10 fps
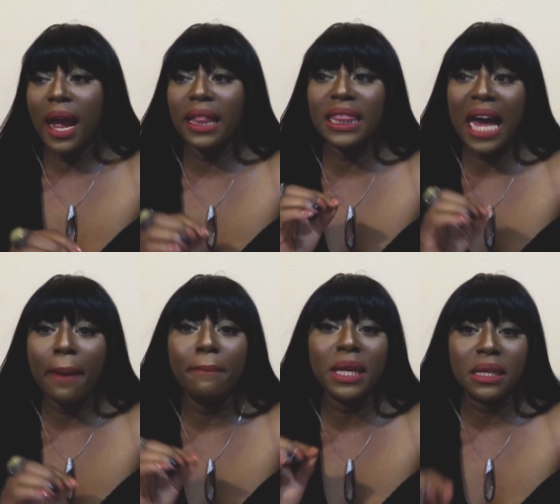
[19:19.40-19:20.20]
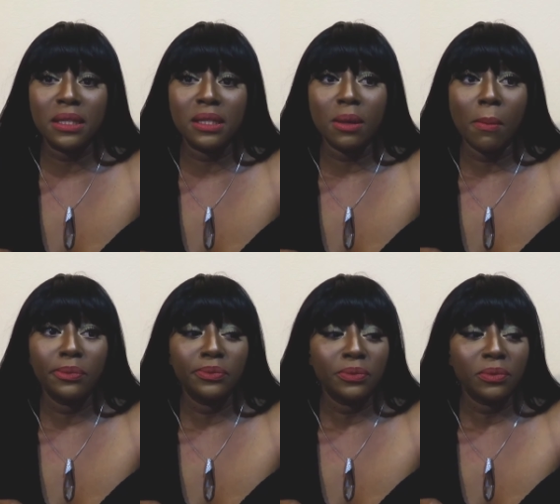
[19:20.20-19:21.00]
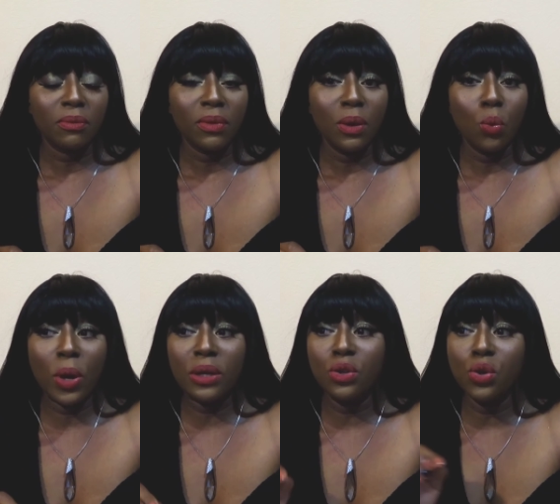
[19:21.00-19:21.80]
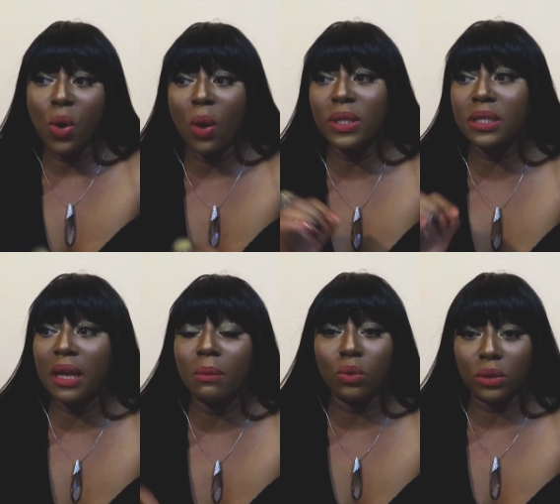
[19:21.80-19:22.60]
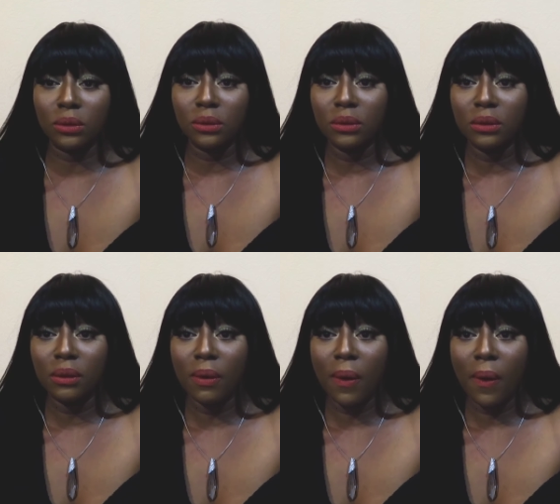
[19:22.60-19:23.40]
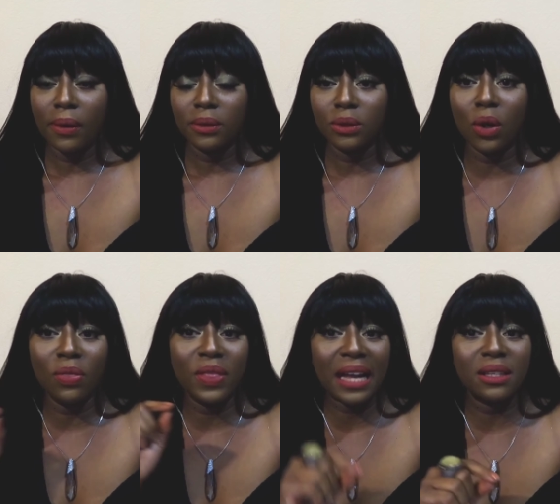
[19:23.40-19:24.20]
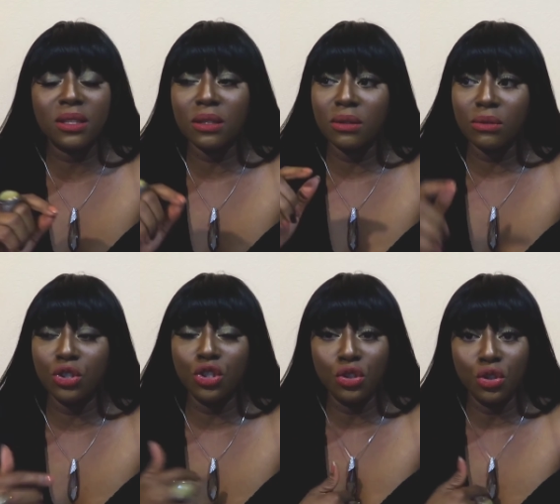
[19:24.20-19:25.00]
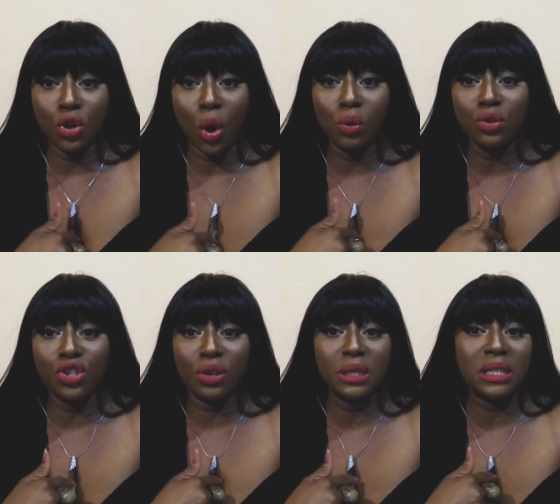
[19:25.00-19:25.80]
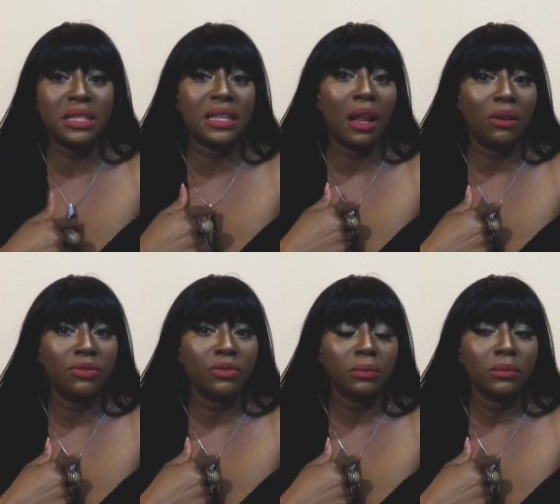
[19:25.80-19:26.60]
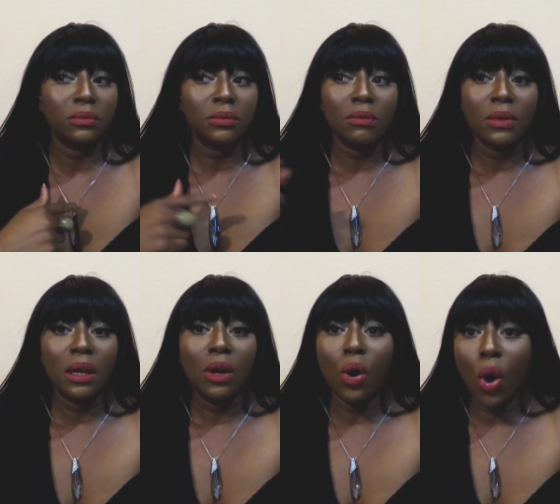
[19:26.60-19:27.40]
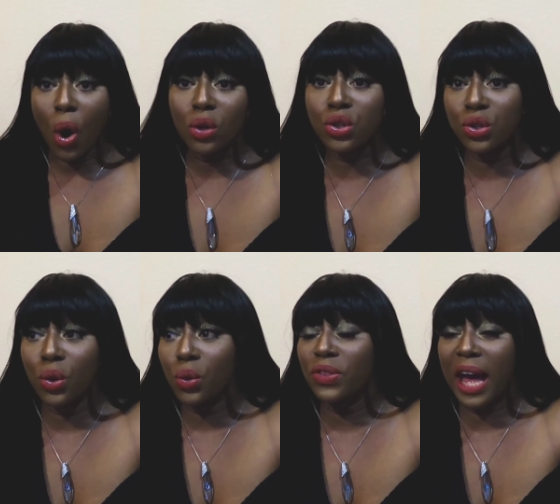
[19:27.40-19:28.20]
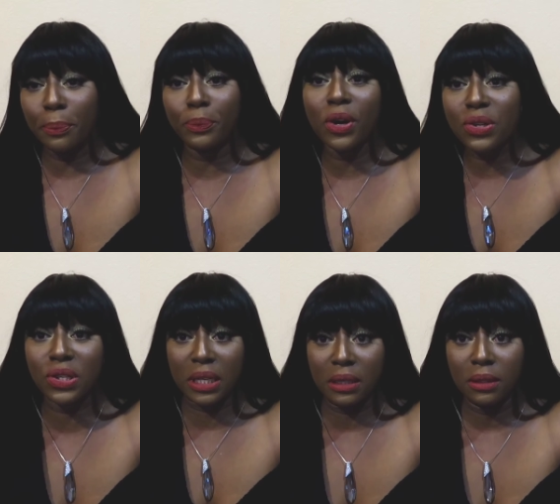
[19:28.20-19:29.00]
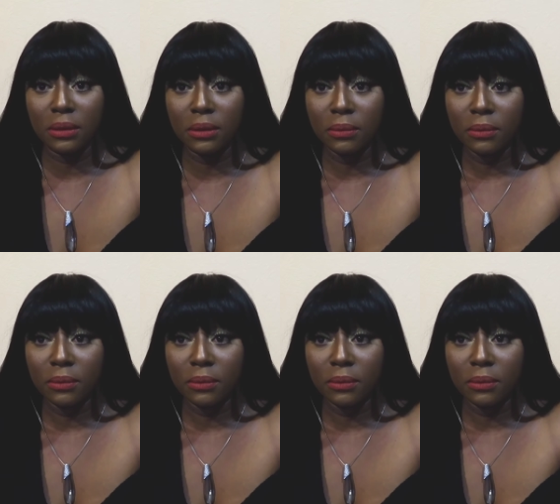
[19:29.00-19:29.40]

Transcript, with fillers: And that means when you are with someone on that, your own journey to self, also that person